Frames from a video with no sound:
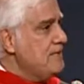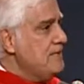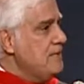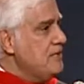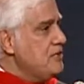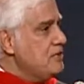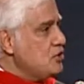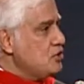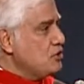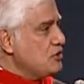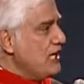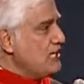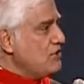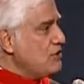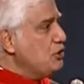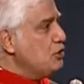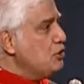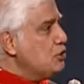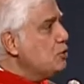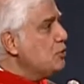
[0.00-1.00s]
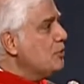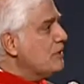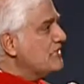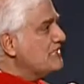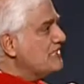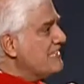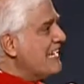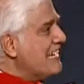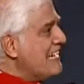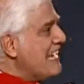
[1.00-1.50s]
so that you will
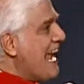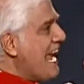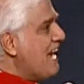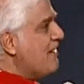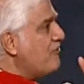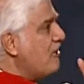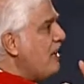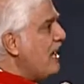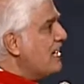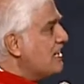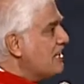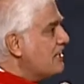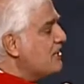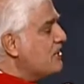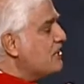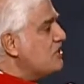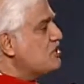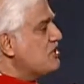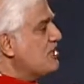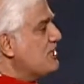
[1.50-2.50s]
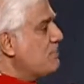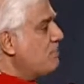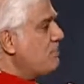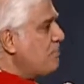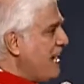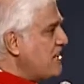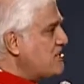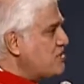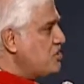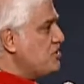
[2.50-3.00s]
then have hungers and
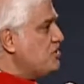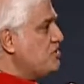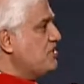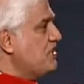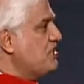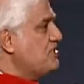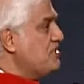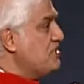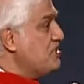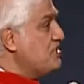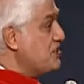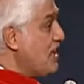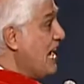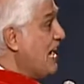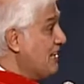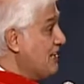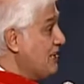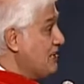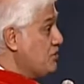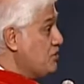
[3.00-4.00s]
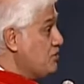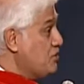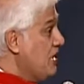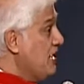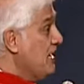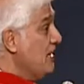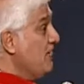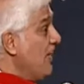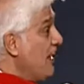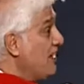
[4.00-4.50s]
passions and desires
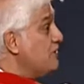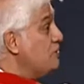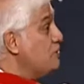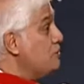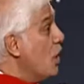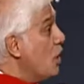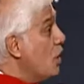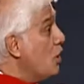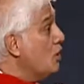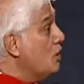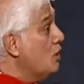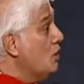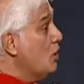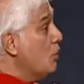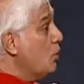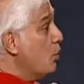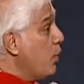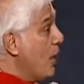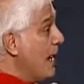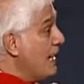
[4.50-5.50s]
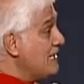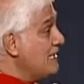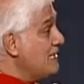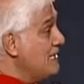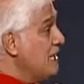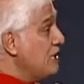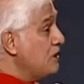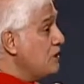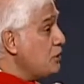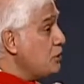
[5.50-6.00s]
that no one
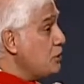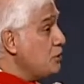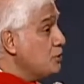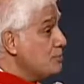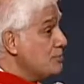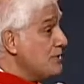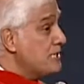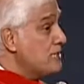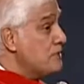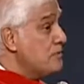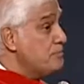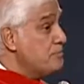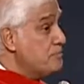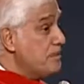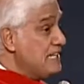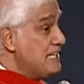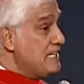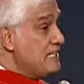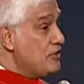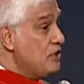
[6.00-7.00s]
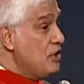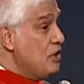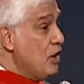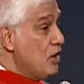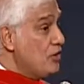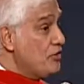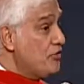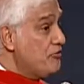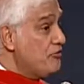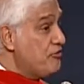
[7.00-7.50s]
human being
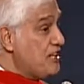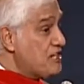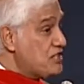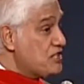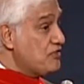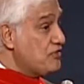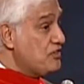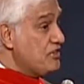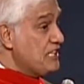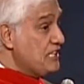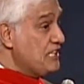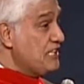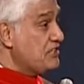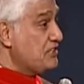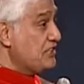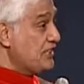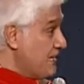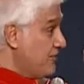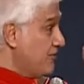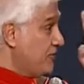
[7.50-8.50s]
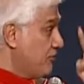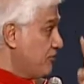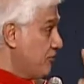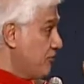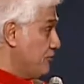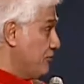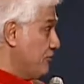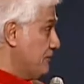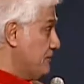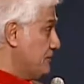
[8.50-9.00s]
on the face of the earth can ever
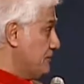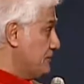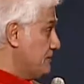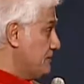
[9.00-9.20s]
fulfill.